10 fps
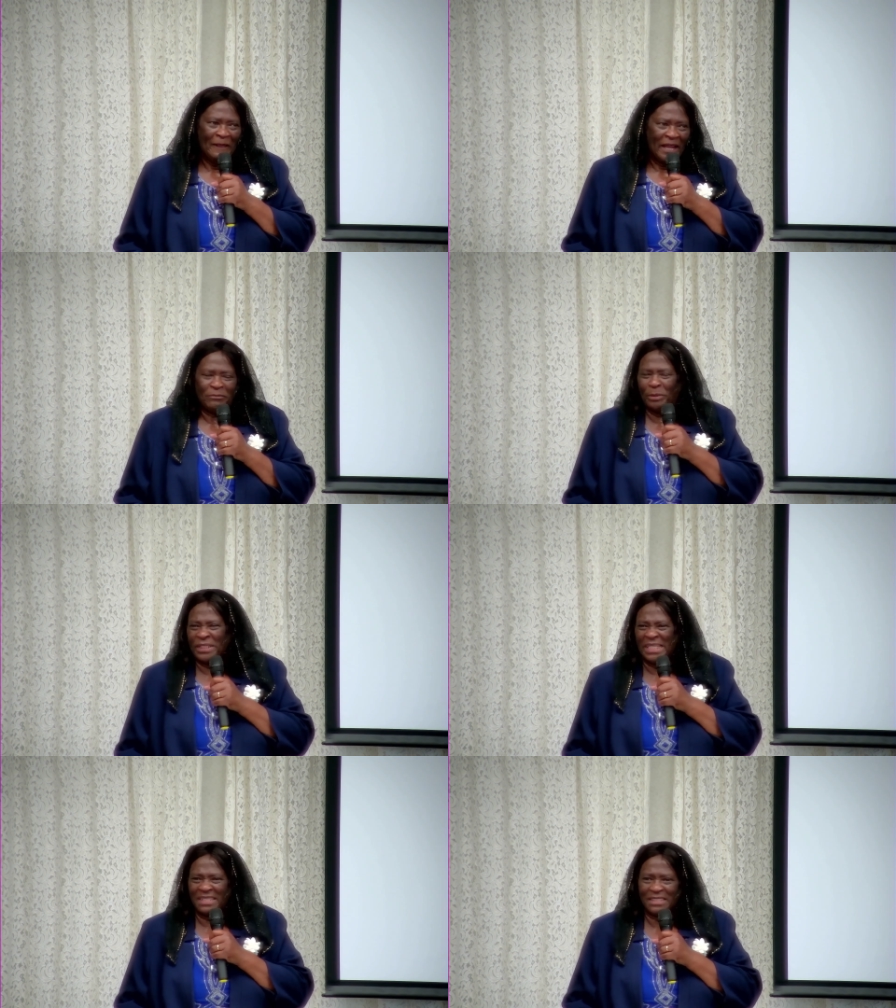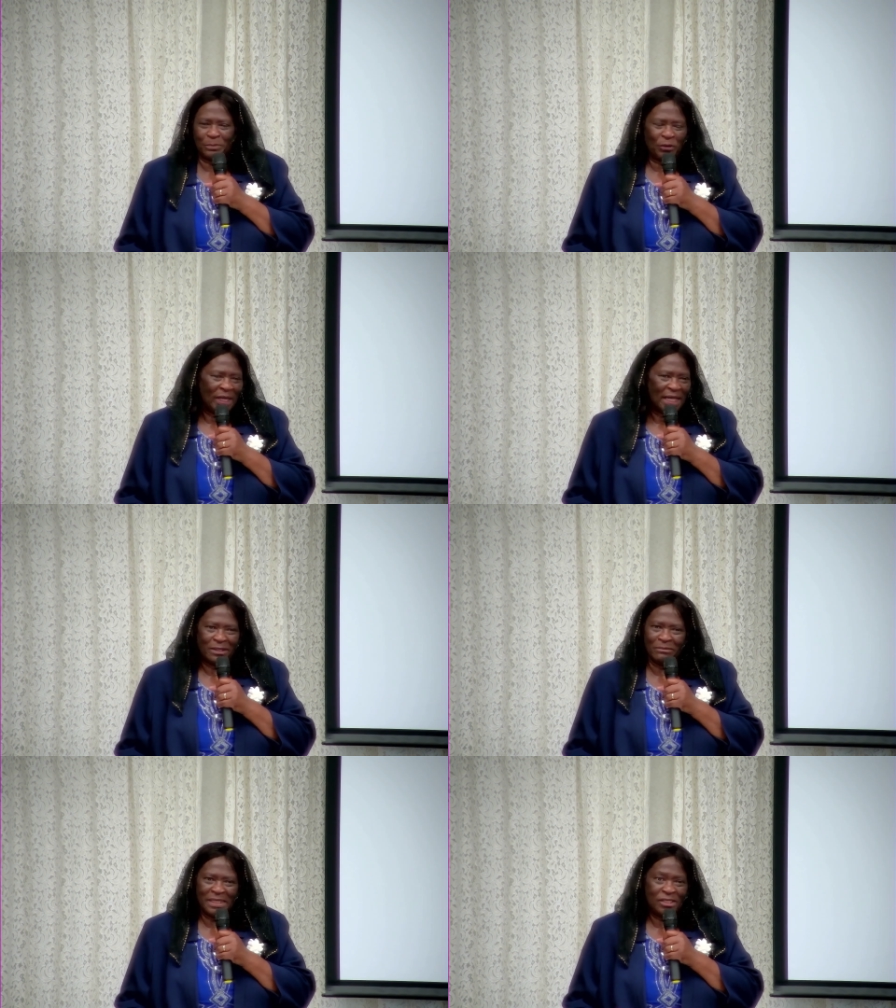Everybody else is praying, I
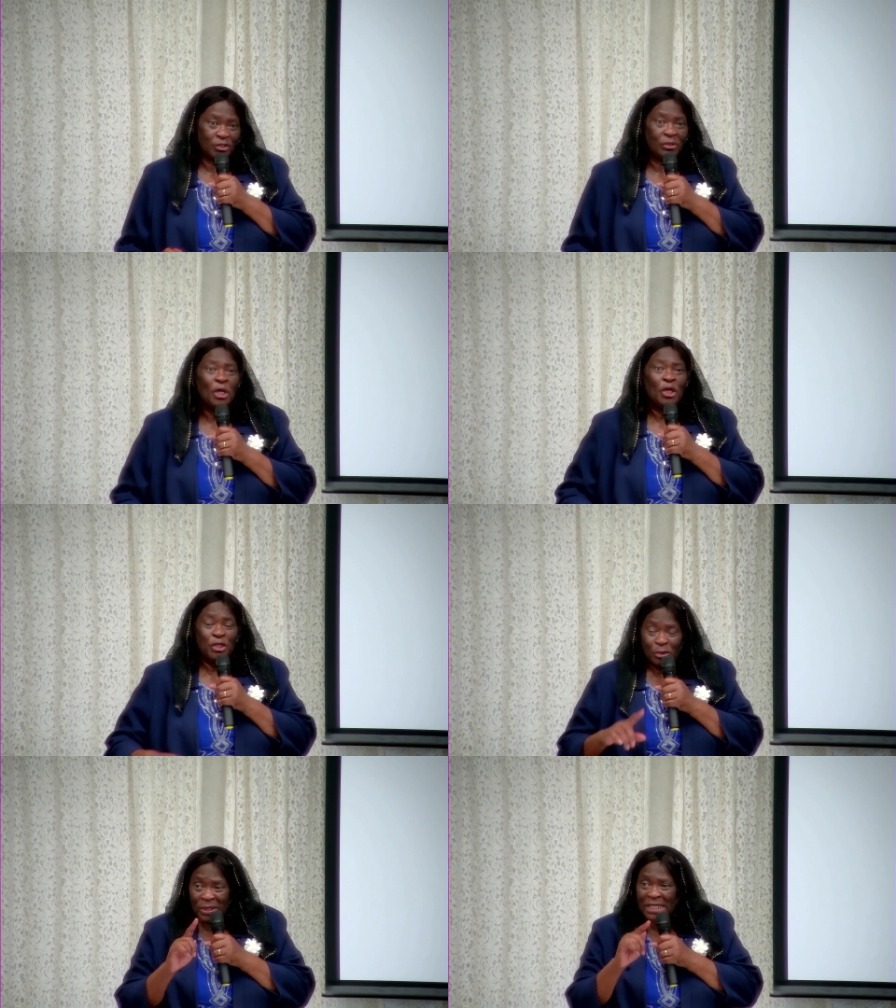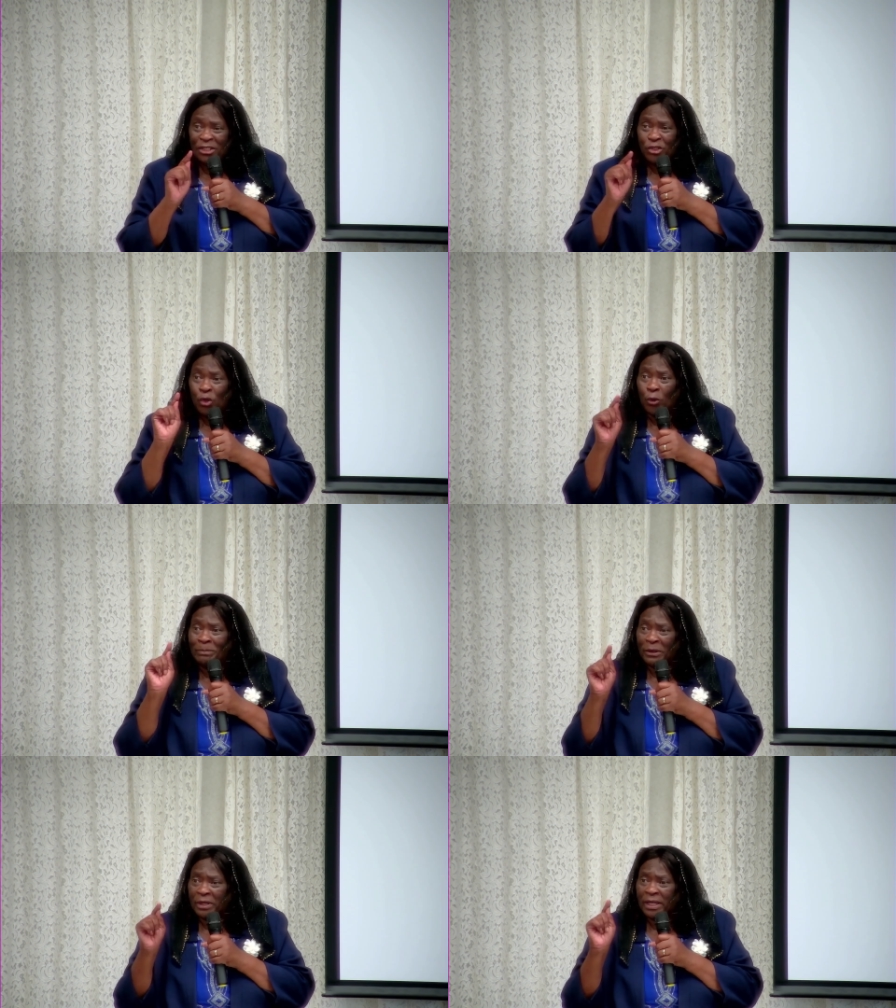don't need to. You need your
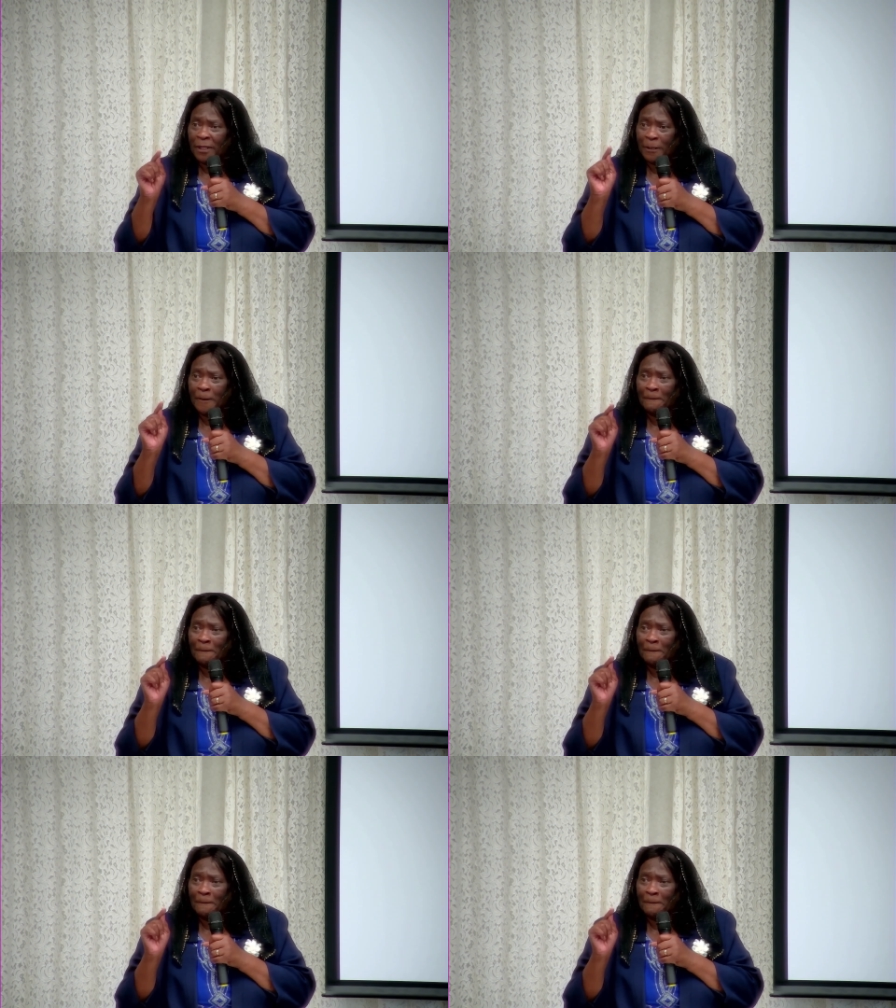miracle.